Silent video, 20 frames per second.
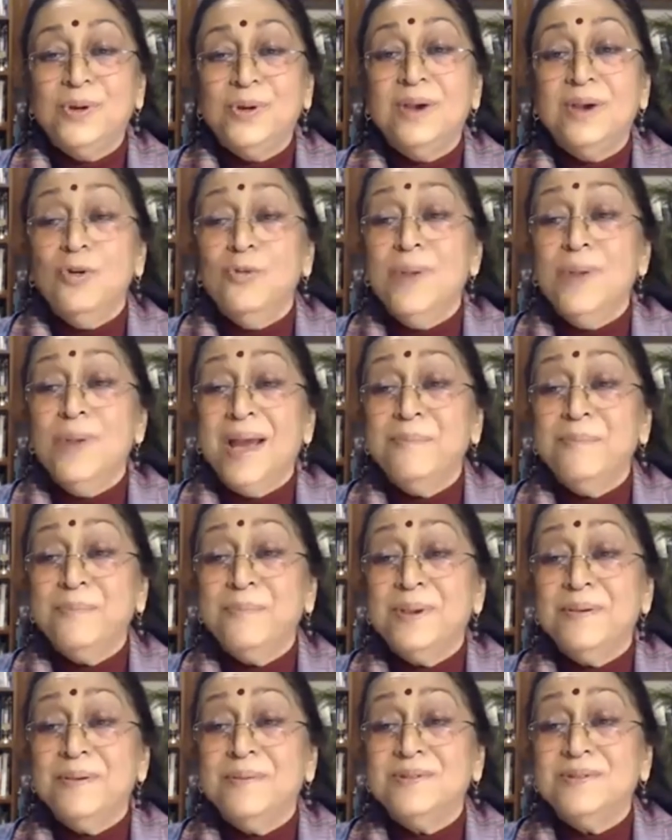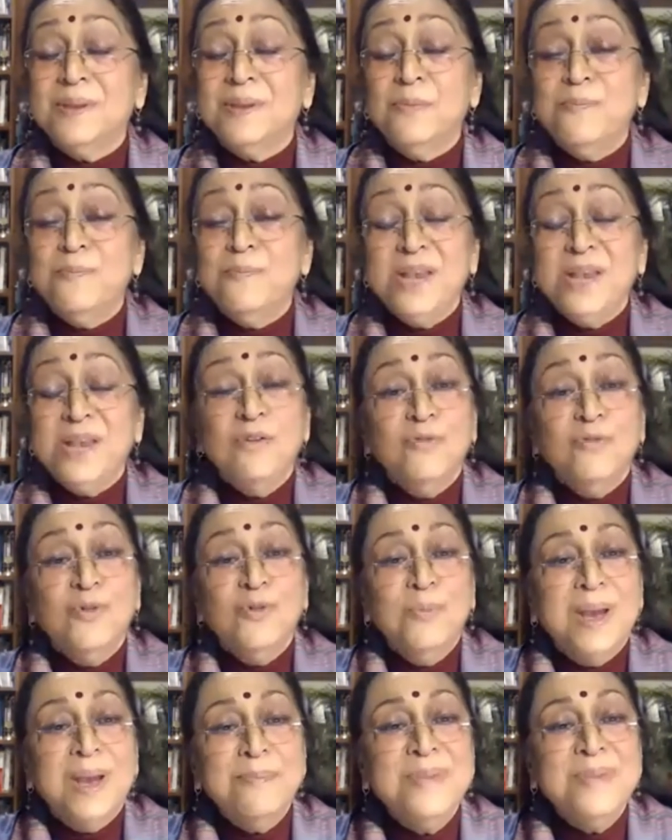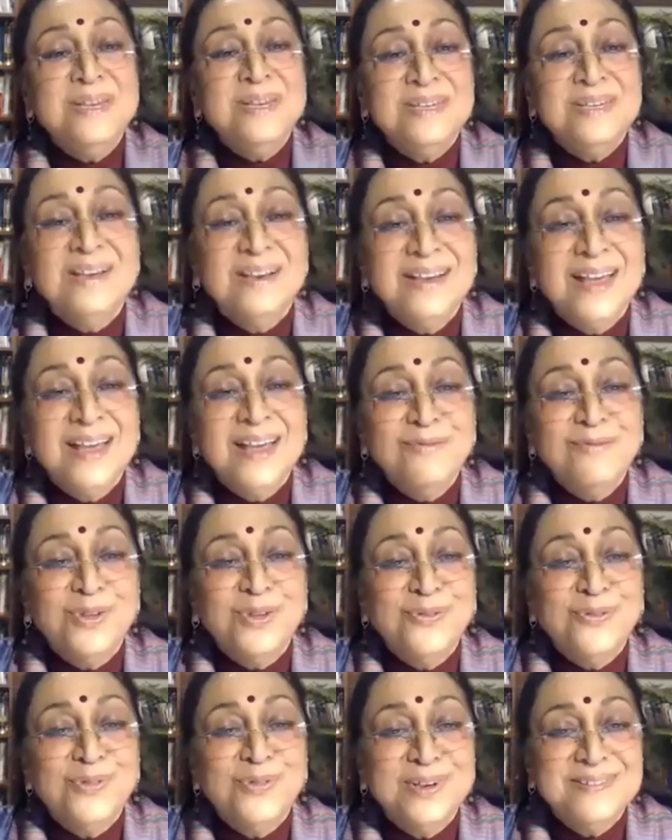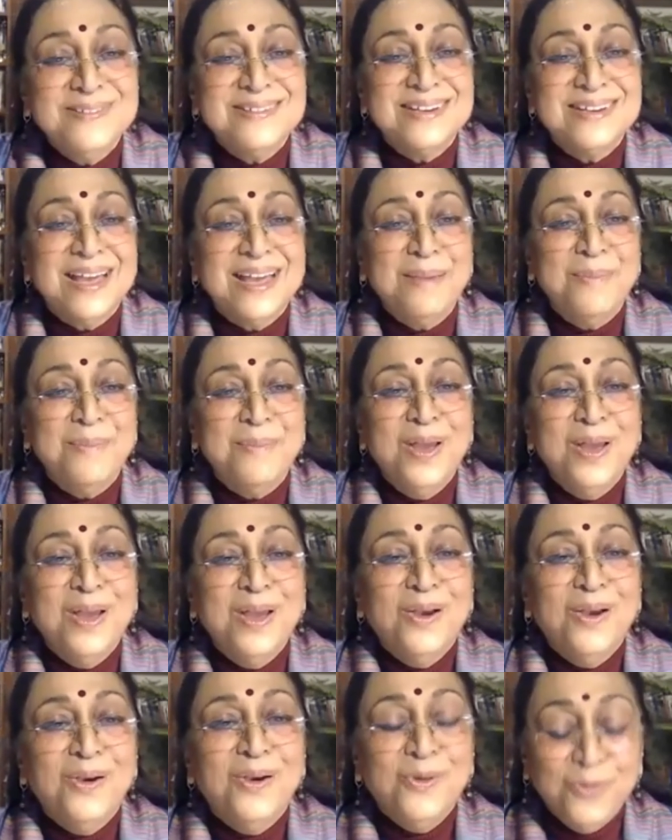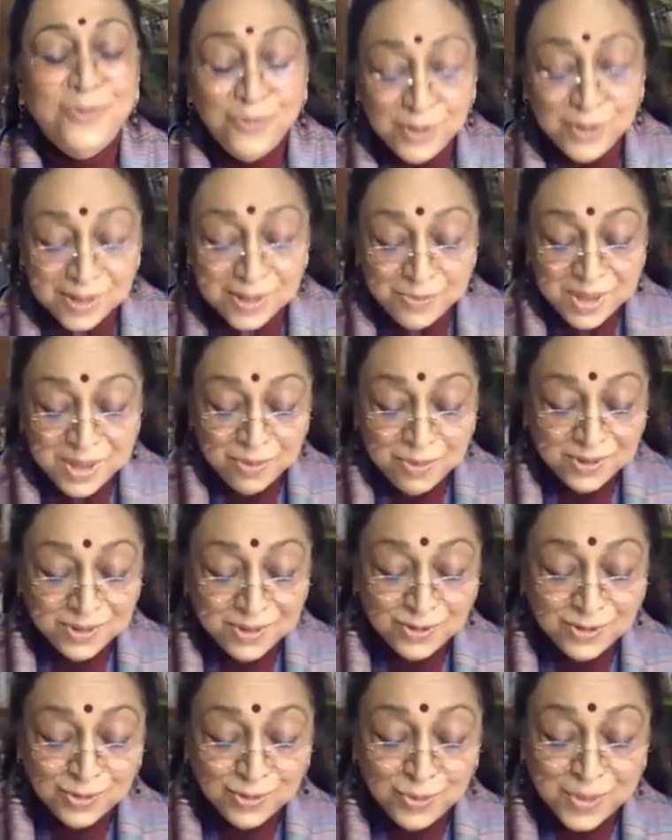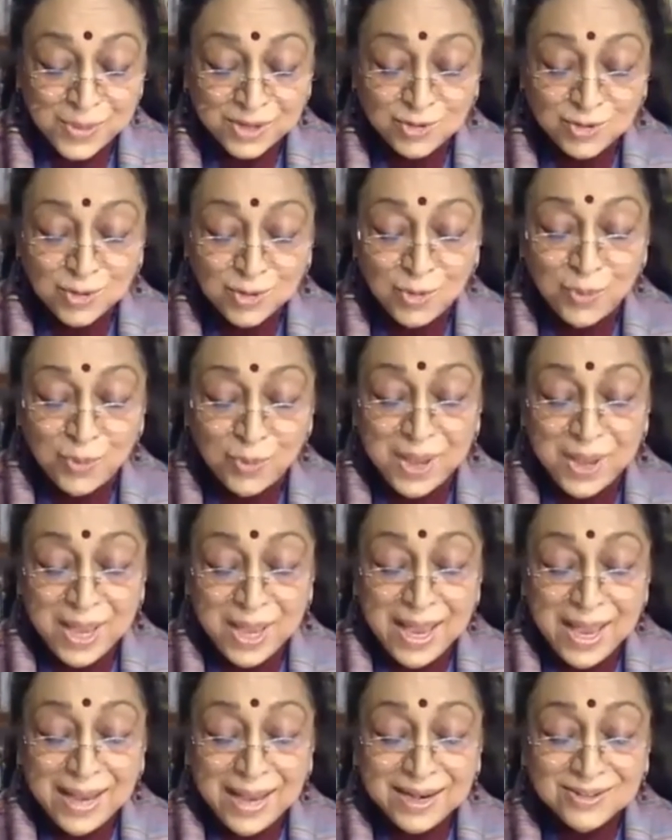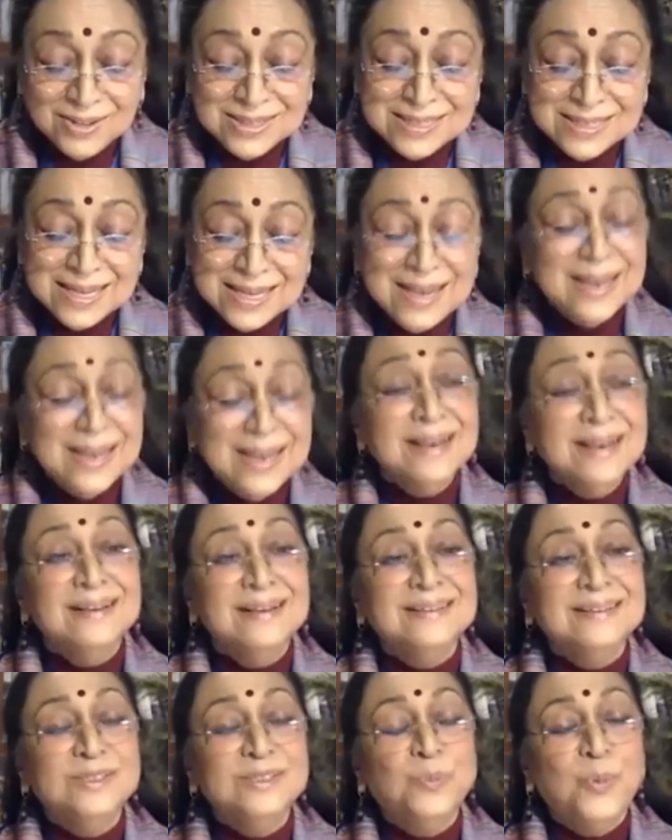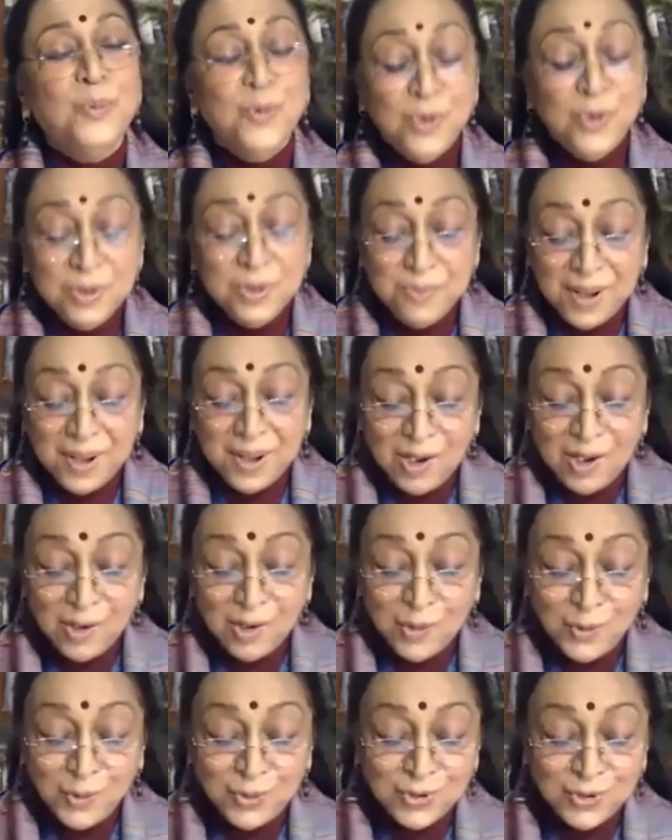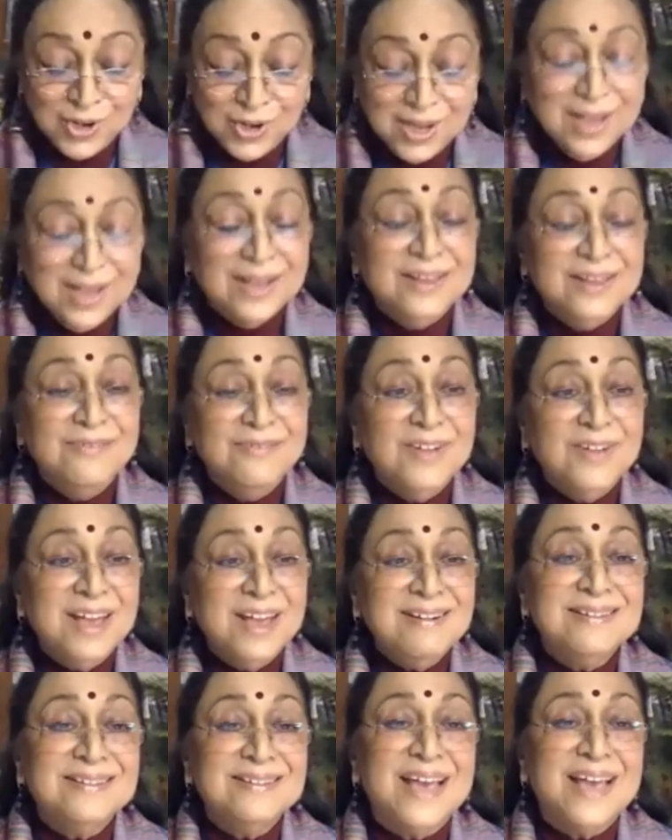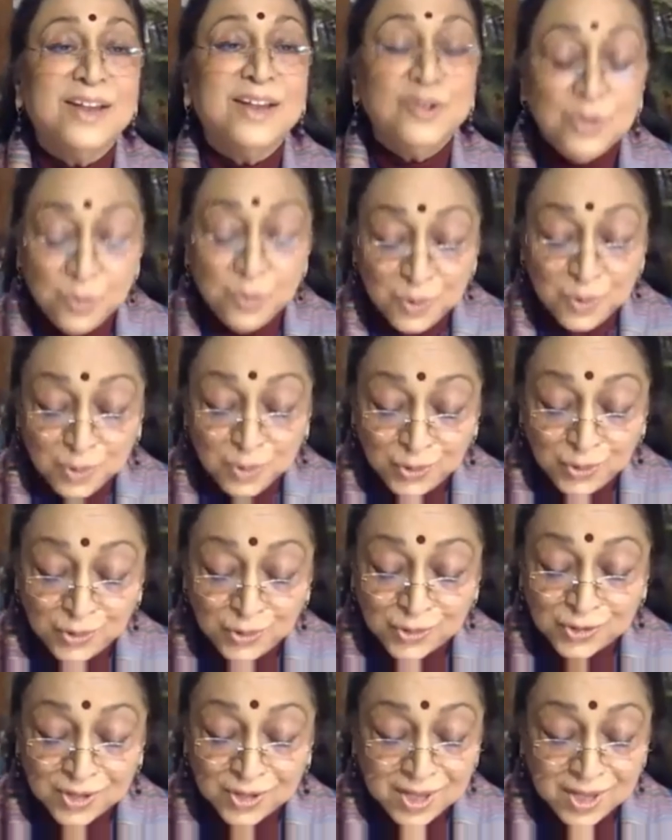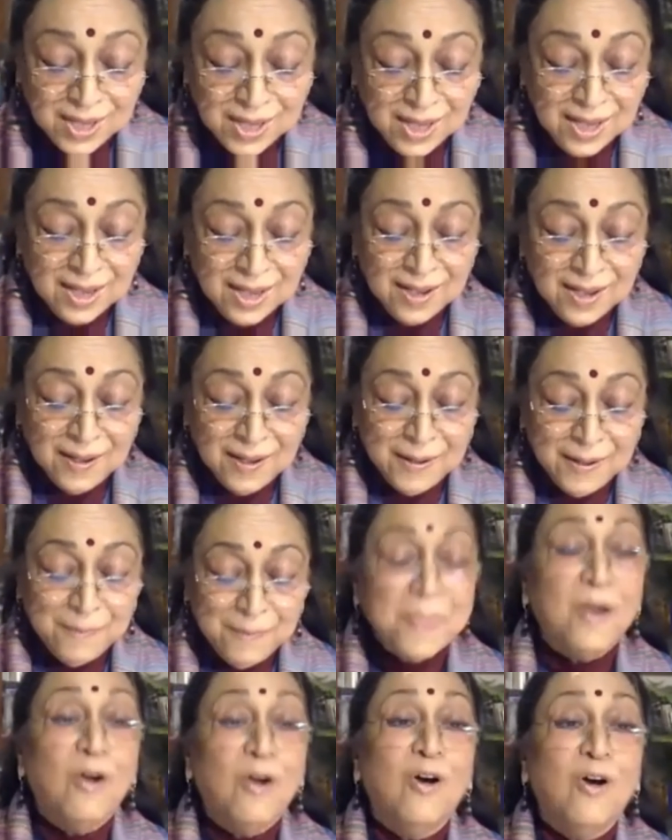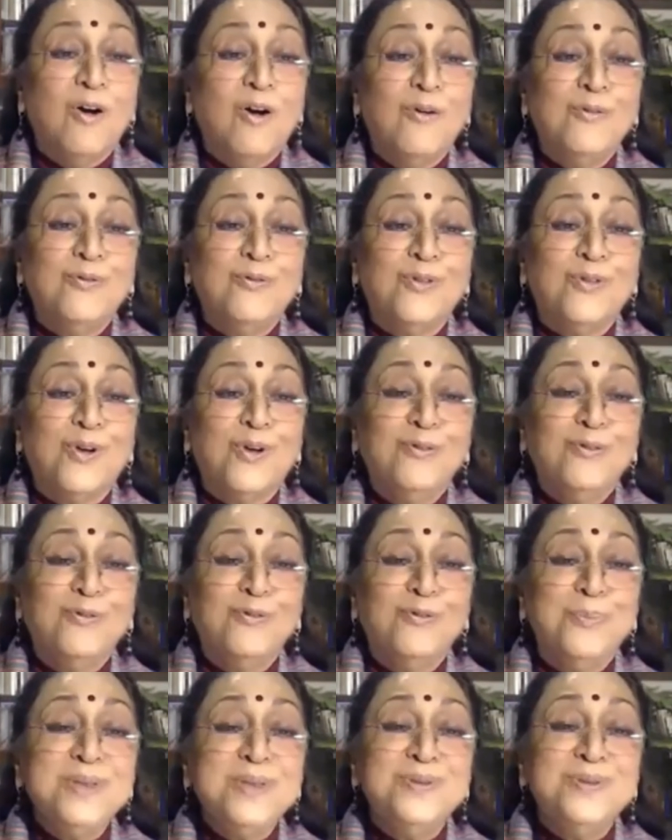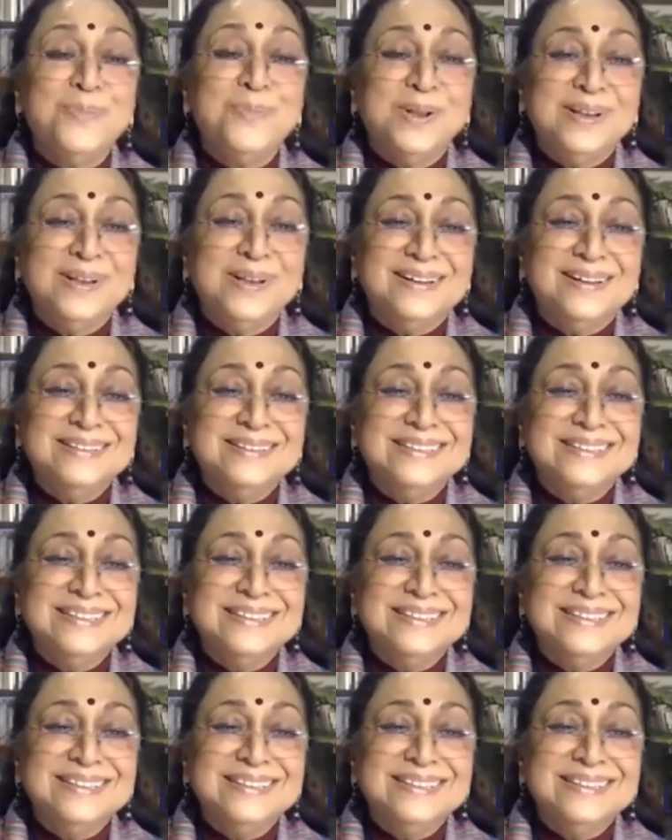many of whom I'm meeting again for the first time, who fill me with so much hope. Now, Scilla spoke about the various attributes of peace builders: